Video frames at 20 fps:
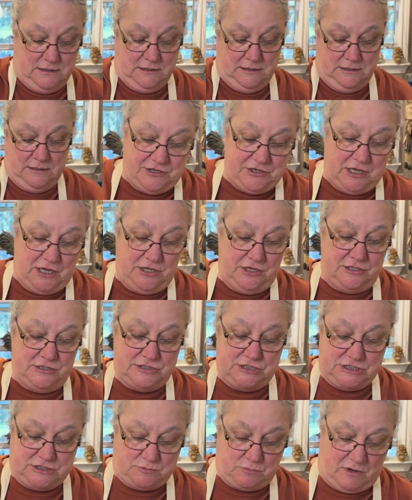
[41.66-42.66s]
And you
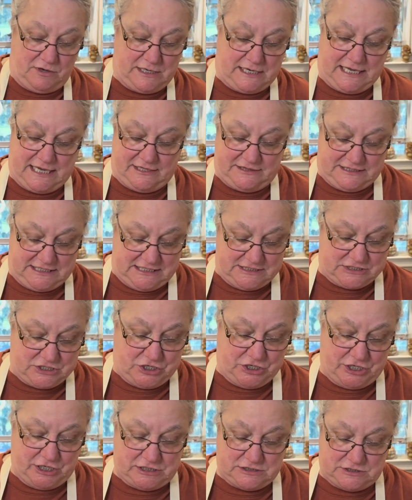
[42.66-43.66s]
just want to get this
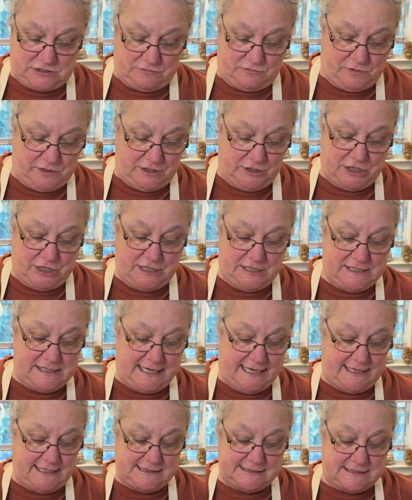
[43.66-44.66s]
cooked real good and
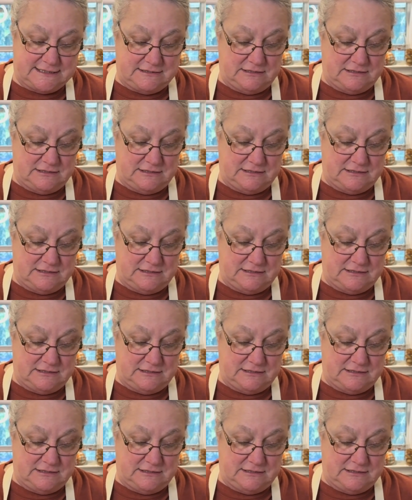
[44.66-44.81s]
let it